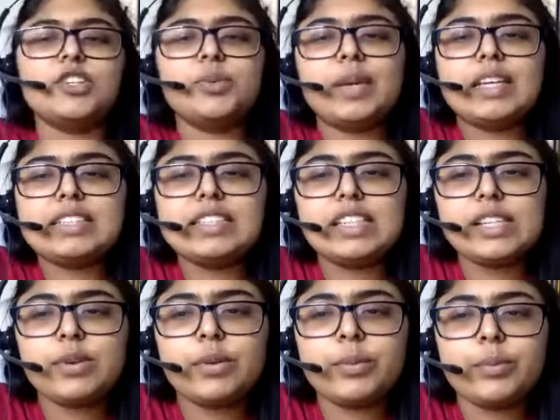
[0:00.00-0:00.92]
basically,
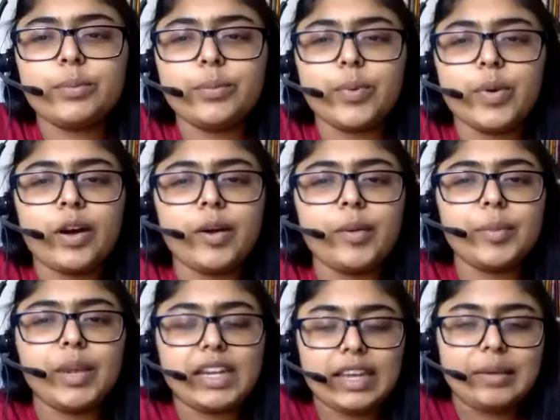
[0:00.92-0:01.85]
what our
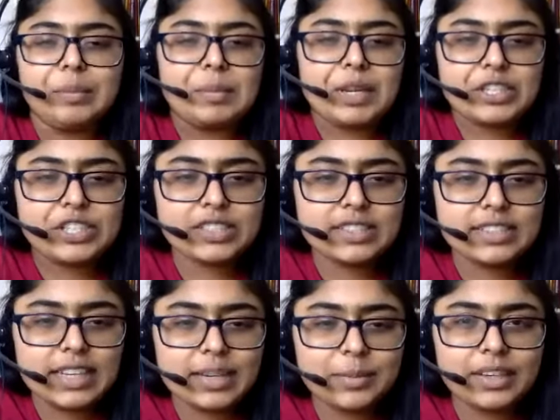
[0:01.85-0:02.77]
main like mission
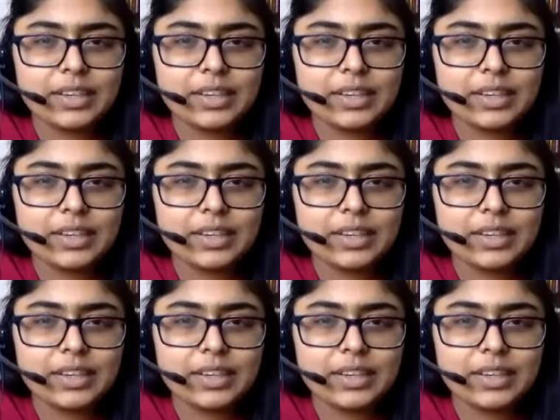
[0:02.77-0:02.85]
statement,